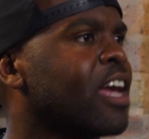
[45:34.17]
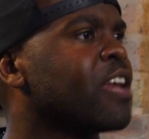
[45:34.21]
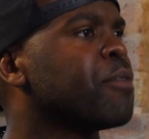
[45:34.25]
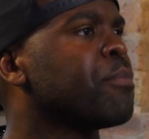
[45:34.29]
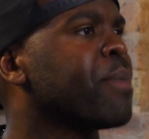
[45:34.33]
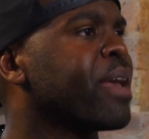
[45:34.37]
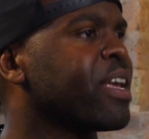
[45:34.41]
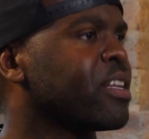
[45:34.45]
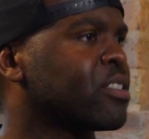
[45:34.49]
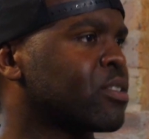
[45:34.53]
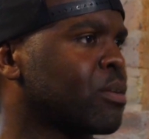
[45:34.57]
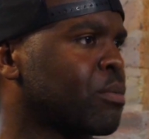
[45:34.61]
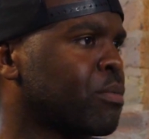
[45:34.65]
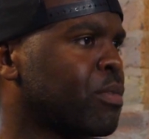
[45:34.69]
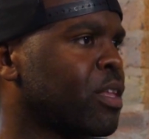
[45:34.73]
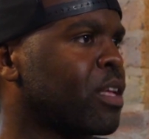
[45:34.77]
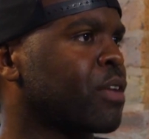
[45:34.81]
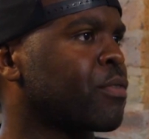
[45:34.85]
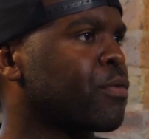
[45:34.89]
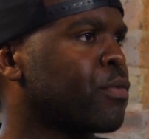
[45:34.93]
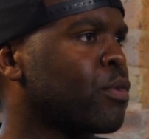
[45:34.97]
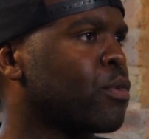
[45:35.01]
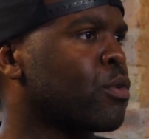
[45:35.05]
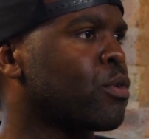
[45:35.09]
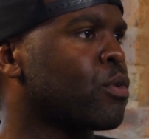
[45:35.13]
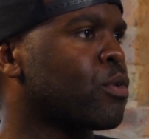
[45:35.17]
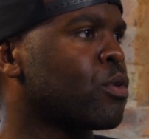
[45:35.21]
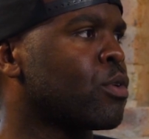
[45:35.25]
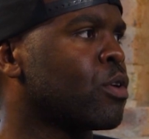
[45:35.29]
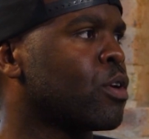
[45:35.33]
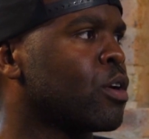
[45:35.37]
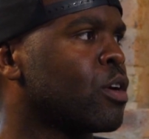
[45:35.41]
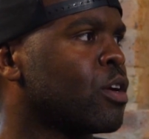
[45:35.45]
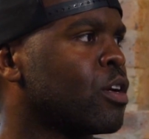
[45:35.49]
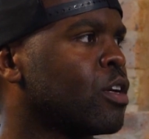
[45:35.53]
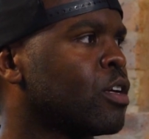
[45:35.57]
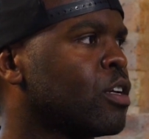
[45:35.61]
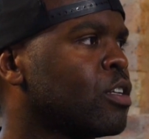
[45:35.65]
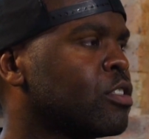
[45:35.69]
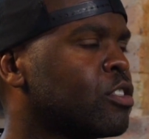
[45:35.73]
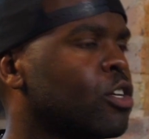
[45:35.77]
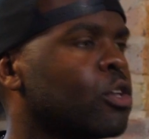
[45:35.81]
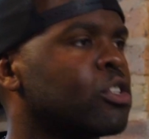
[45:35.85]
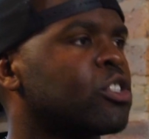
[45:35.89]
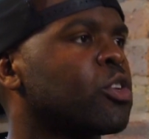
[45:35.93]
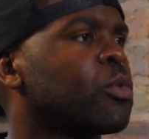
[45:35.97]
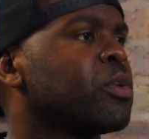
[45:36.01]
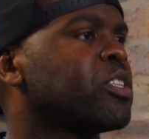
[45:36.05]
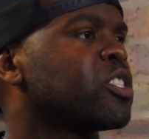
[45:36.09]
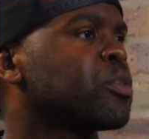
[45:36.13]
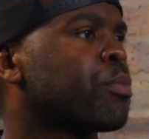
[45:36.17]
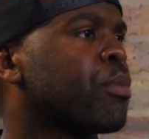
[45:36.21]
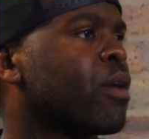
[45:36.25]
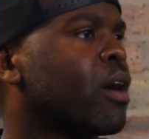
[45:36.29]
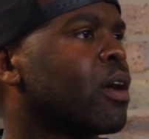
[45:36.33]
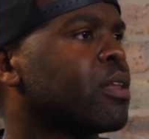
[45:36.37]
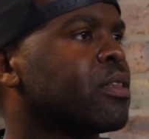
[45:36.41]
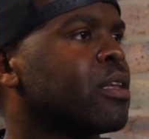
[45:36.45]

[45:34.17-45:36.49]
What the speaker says: make something to inspire